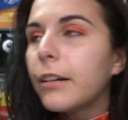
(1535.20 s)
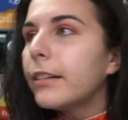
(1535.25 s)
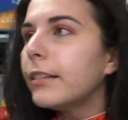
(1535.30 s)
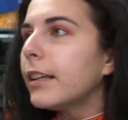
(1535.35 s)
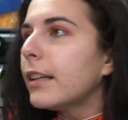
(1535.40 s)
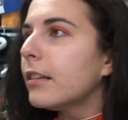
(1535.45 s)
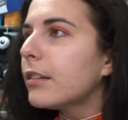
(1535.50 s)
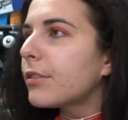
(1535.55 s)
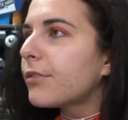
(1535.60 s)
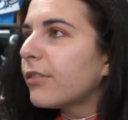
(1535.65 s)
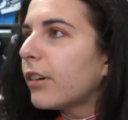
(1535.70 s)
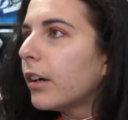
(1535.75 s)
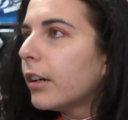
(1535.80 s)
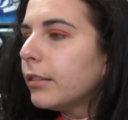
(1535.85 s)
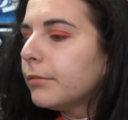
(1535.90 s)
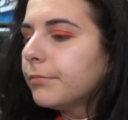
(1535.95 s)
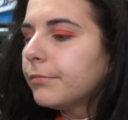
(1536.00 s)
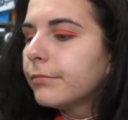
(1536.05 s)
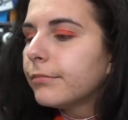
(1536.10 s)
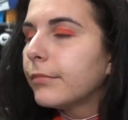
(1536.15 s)
right, that looks
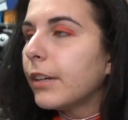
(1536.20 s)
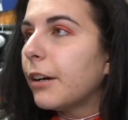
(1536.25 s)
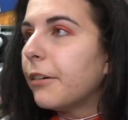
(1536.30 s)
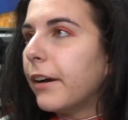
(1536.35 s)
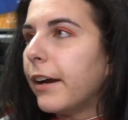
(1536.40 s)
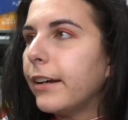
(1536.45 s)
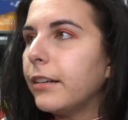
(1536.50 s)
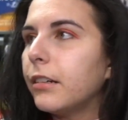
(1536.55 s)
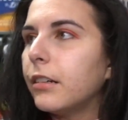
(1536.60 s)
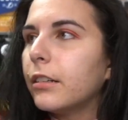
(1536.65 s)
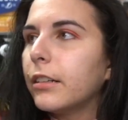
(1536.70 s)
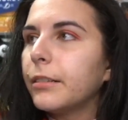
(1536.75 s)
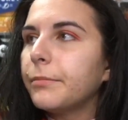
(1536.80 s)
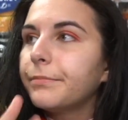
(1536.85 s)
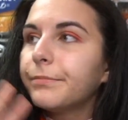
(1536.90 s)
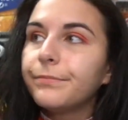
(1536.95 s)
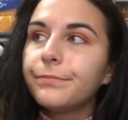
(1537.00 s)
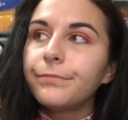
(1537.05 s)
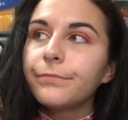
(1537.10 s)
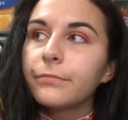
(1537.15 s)
fine. All right, all right.
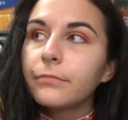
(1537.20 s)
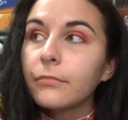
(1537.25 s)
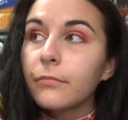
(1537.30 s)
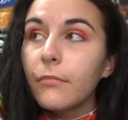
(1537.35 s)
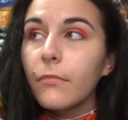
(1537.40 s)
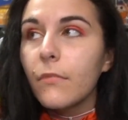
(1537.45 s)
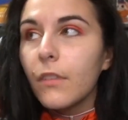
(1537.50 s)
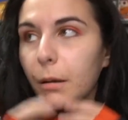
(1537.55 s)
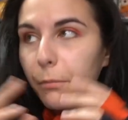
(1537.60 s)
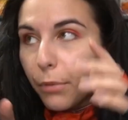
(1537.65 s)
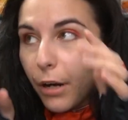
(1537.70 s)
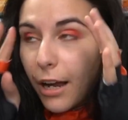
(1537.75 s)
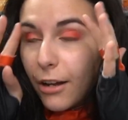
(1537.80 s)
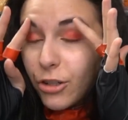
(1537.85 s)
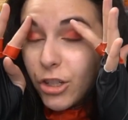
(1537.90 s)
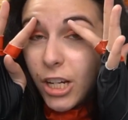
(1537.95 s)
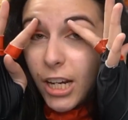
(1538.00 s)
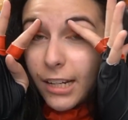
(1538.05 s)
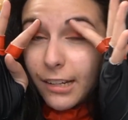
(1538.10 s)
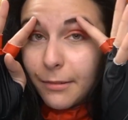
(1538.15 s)
Brow
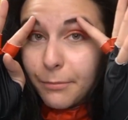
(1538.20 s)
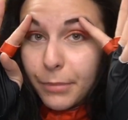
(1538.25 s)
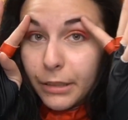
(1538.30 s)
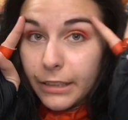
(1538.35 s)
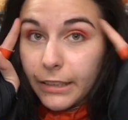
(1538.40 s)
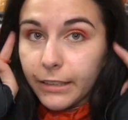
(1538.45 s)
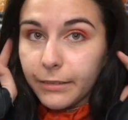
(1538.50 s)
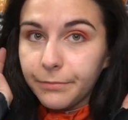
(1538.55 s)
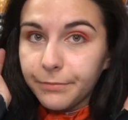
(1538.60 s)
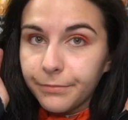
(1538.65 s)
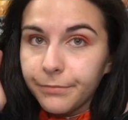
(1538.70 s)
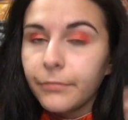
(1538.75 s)
check complete.